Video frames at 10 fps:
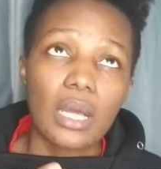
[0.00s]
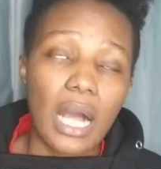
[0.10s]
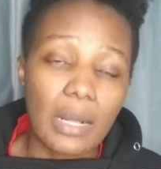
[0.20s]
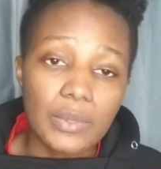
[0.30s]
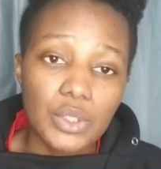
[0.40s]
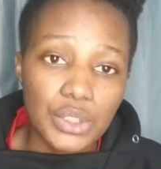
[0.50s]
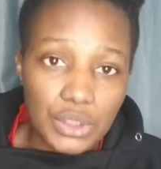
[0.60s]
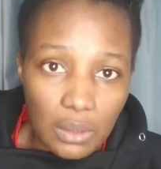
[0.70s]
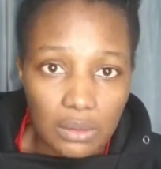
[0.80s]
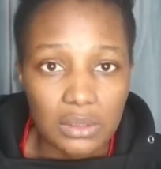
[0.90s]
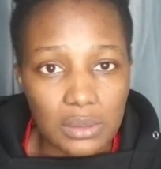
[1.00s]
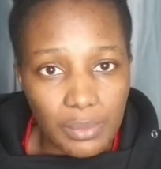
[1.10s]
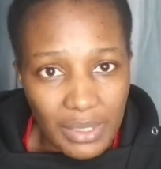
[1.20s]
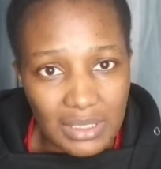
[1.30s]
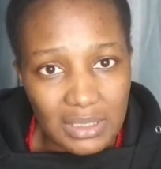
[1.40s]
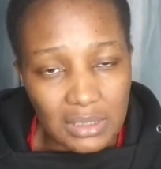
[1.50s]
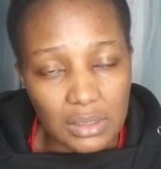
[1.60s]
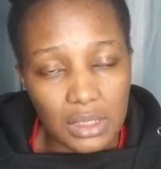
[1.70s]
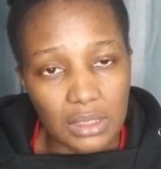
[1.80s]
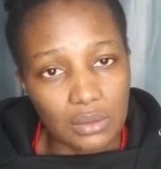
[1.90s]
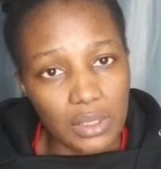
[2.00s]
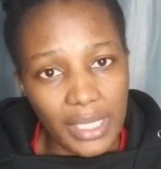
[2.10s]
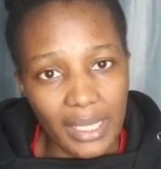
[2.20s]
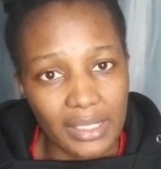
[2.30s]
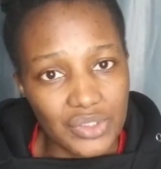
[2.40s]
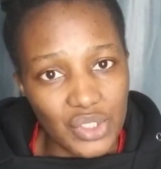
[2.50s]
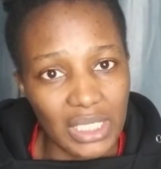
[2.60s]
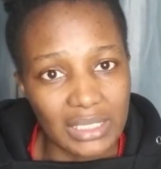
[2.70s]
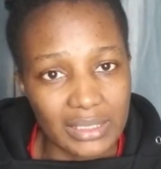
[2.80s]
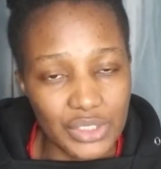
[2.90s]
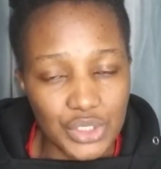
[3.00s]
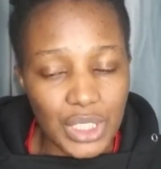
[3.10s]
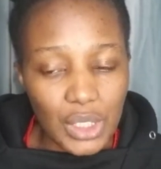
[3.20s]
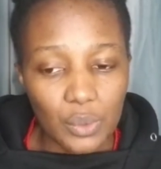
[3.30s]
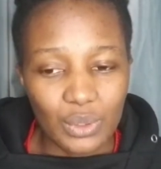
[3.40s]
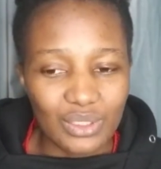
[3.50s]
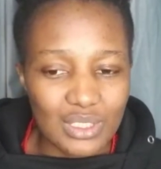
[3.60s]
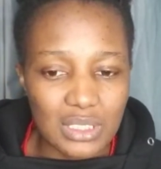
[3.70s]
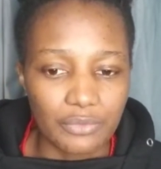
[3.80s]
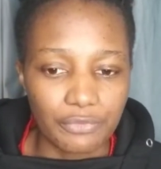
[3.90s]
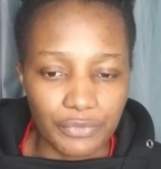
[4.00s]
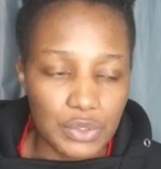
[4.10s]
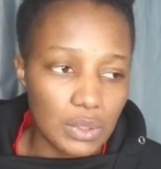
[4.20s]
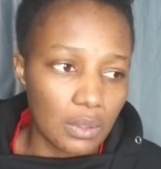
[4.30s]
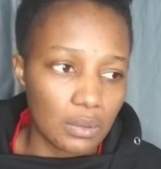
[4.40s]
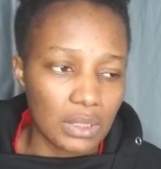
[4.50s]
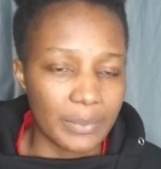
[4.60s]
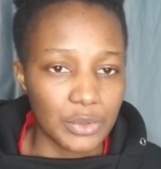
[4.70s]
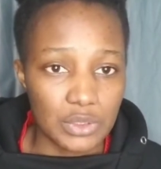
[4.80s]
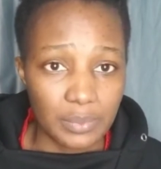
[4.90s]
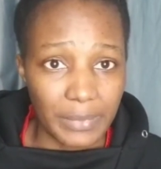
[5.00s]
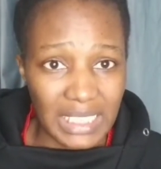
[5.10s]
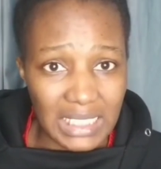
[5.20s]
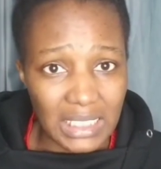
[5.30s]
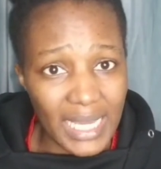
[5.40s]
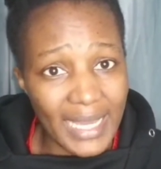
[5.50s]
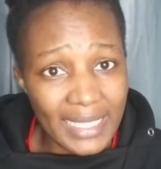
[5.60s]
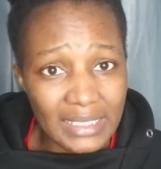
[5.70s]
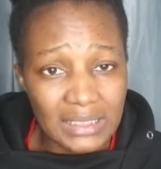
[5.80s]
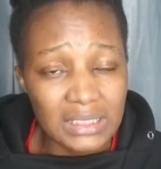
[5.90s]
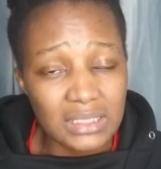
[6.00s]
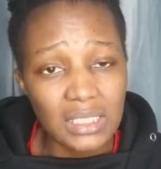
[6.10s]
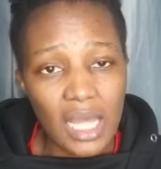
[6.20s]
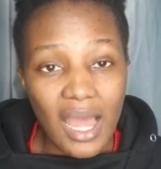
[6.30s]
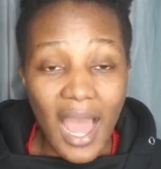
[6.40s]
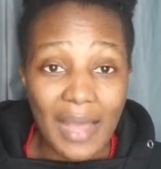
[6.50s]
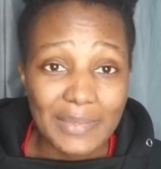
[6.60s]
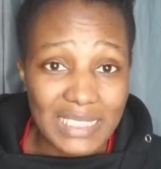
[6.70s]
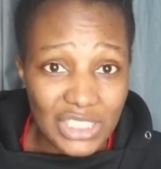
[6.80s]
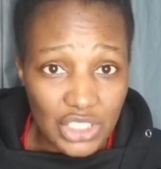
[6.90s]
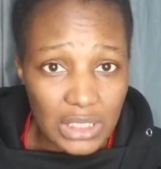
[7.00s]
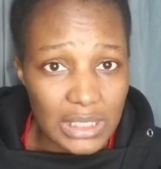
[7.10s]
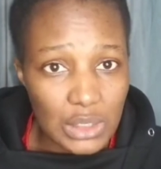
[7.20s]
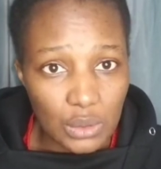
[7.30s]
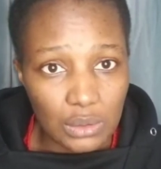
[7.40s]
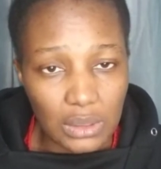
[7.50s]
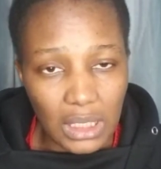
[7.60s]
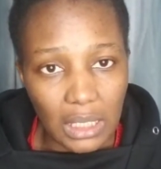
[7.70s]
I'll be going on a personal hair challenge with this infused oil I'm going to be making, and stinging nettle